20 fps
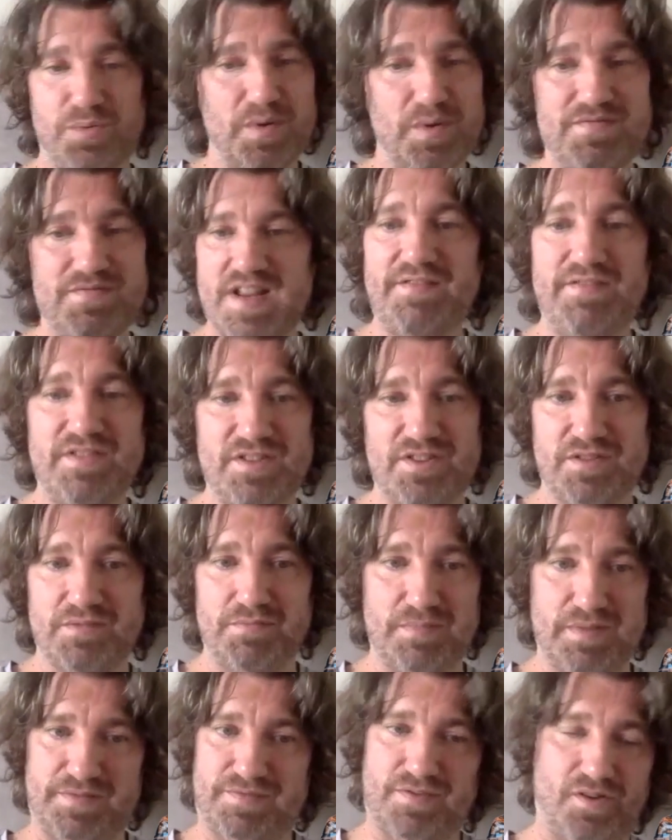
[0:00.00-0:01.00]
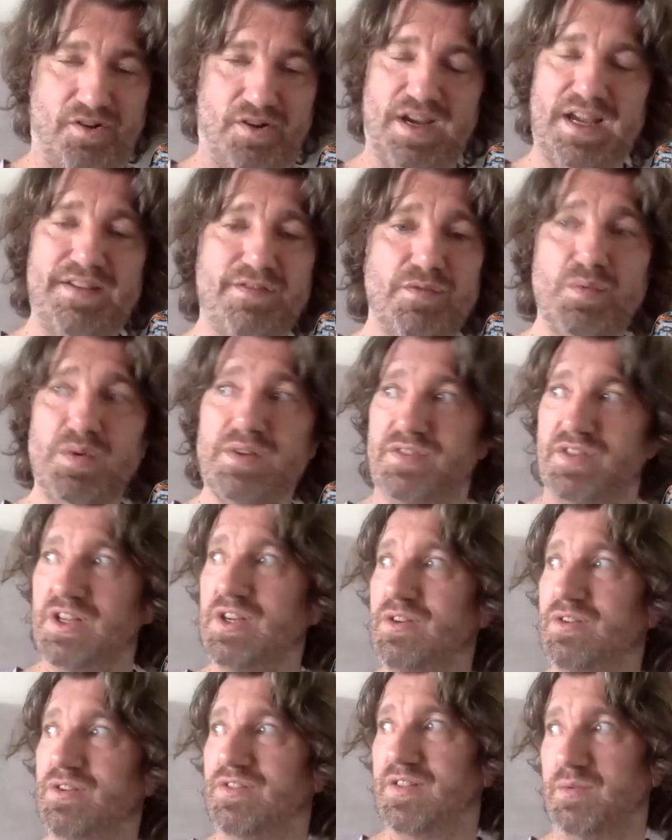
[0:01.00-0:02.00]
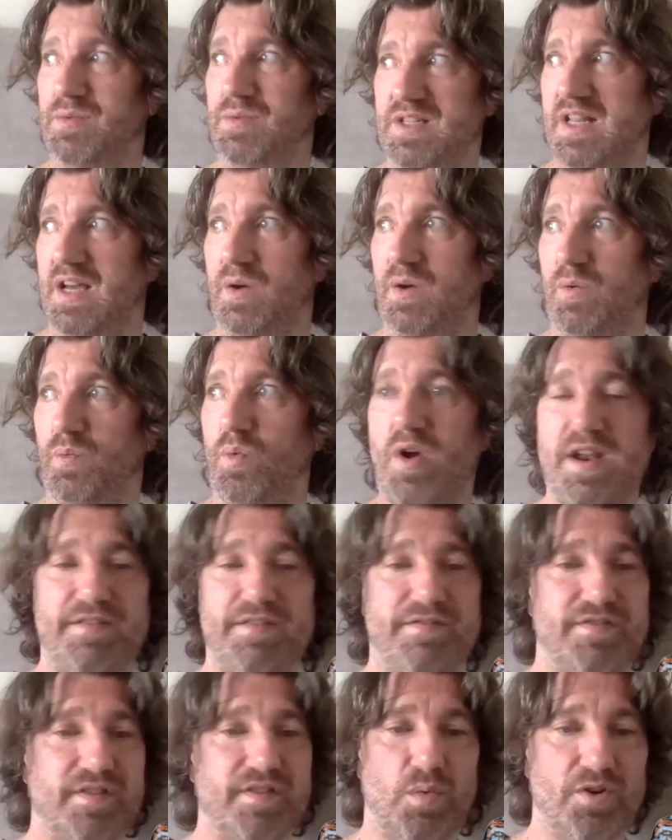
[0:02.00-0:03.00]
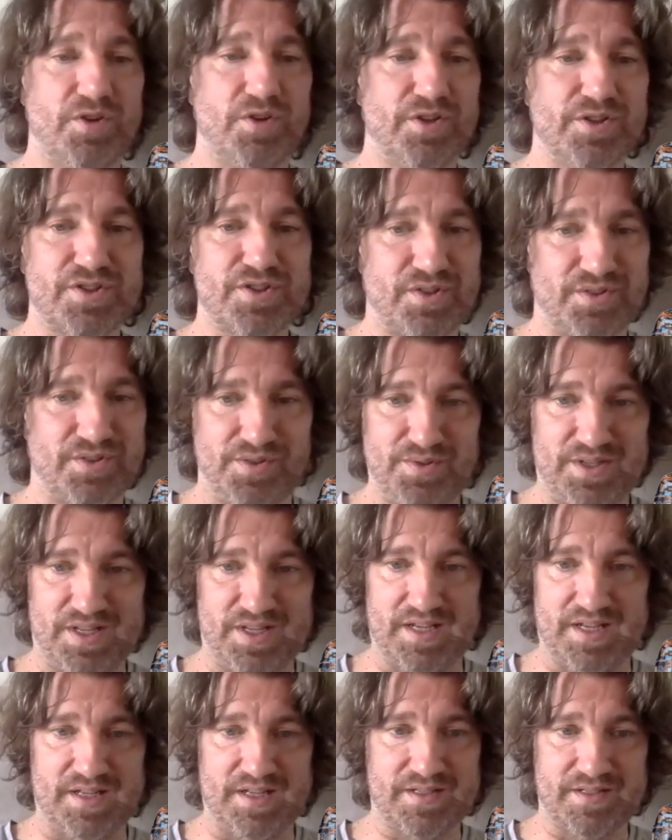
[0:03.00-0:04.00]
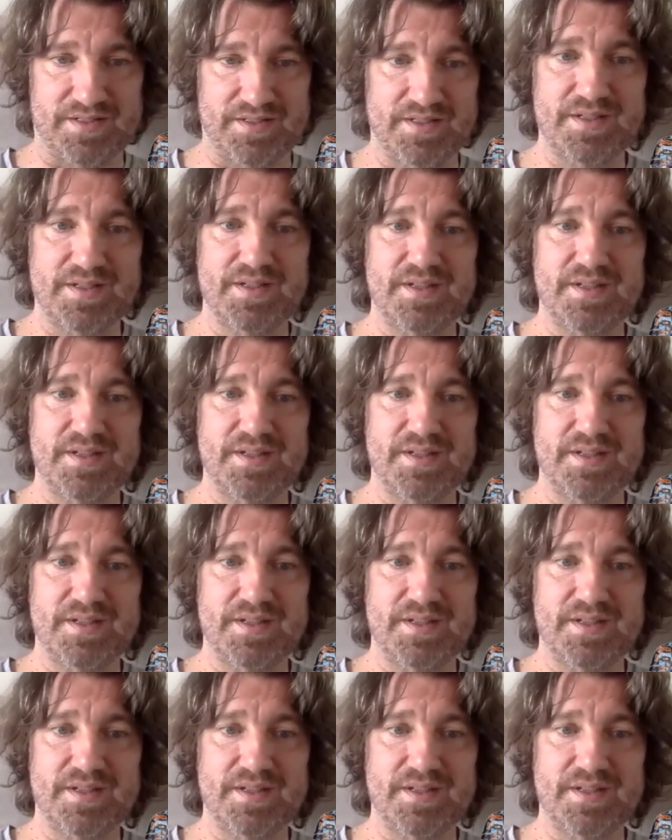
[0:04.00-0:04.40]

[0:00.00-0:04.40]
which we've never done before. Even with Youth, it was like 1 every 1 or 2 days.